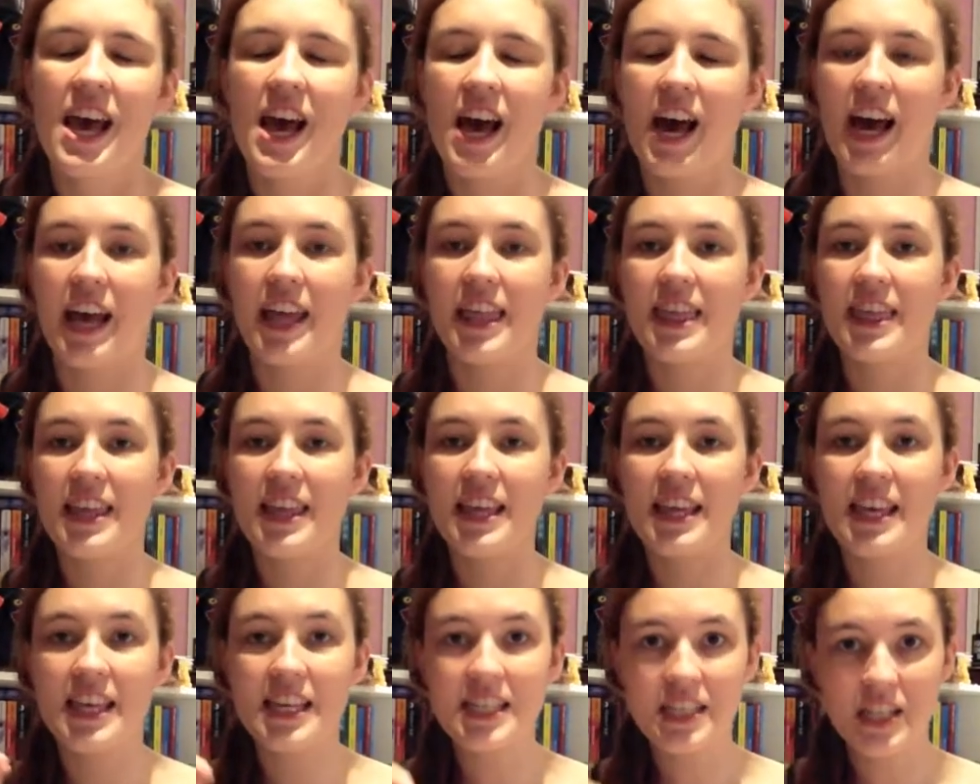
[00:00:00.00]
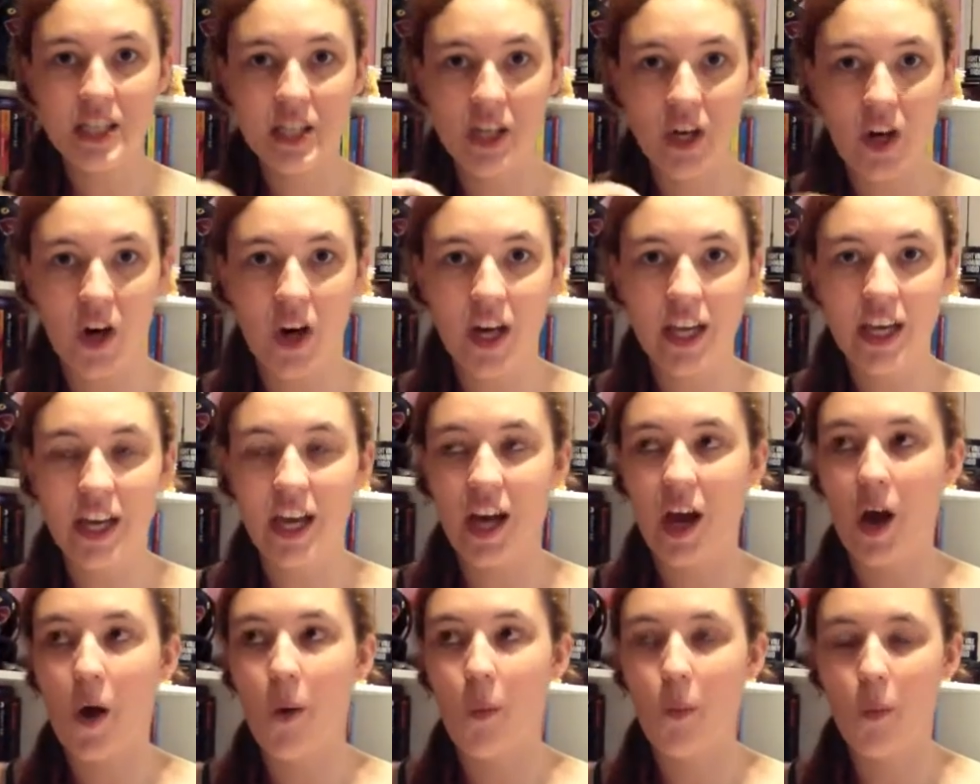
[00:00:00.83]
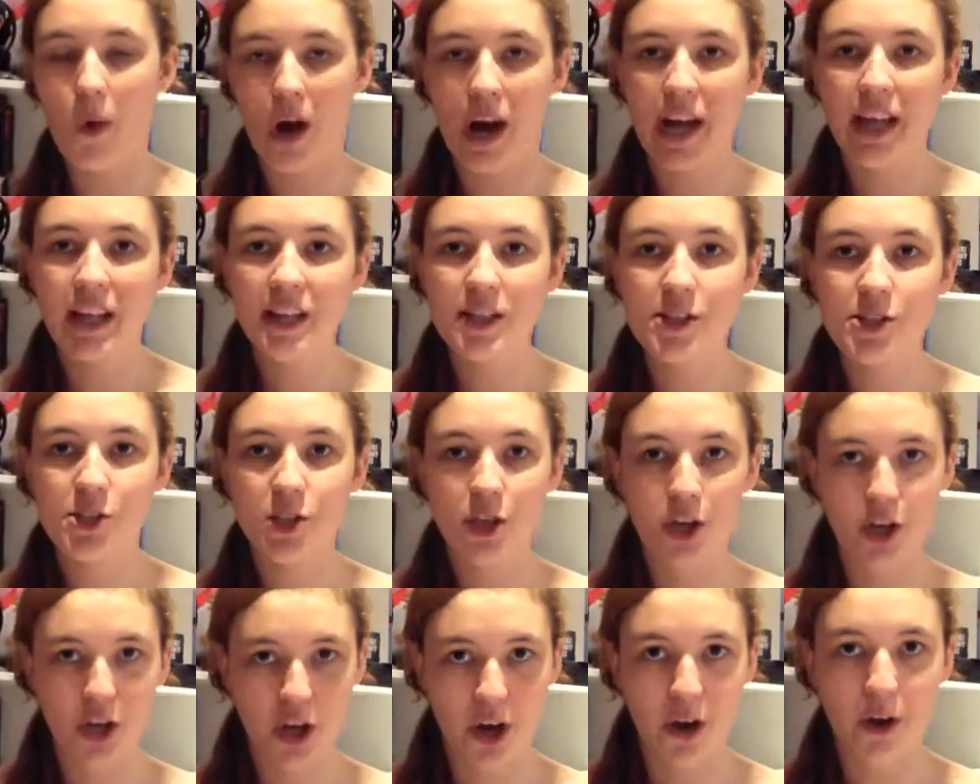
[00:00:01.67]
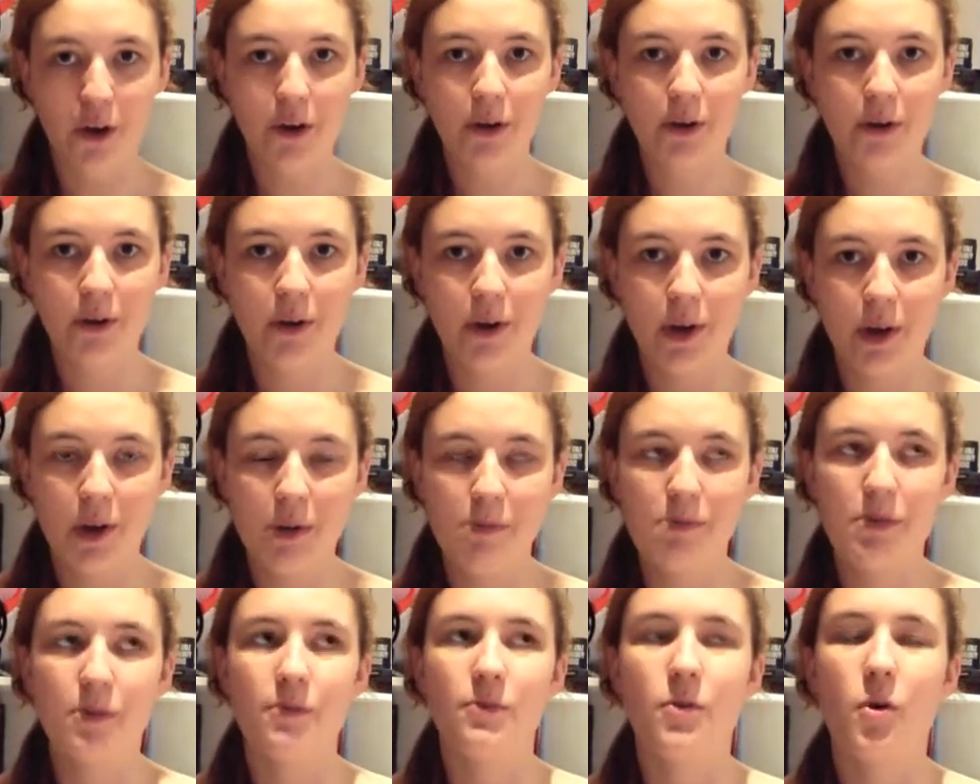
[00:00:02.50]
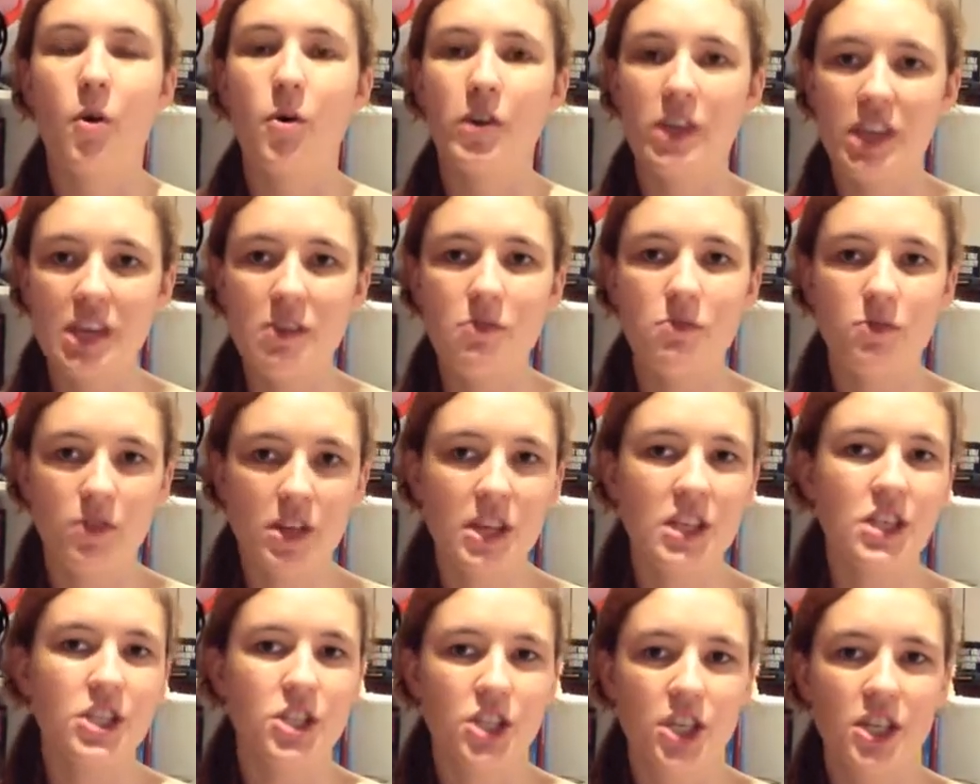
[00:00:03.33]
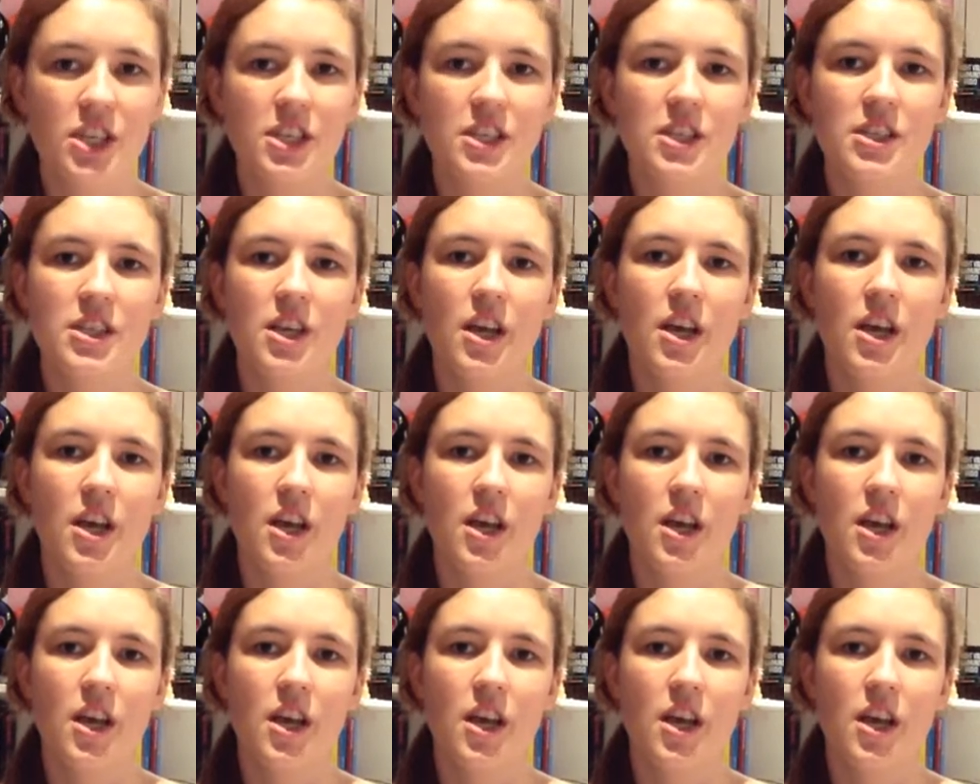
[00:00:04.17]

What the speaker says: I think he's got a while to go before he reaches